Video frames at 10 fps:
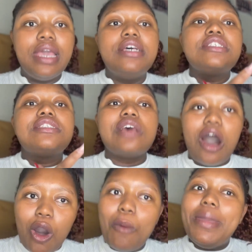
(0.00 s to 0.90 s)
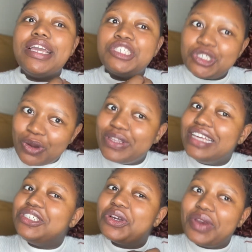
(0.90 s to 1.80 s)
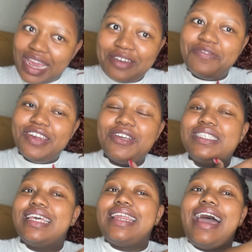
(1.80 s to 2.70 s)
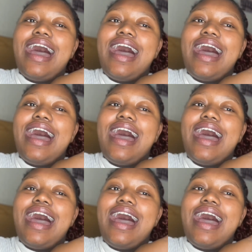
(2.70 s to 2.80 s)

So make sure that you create videos that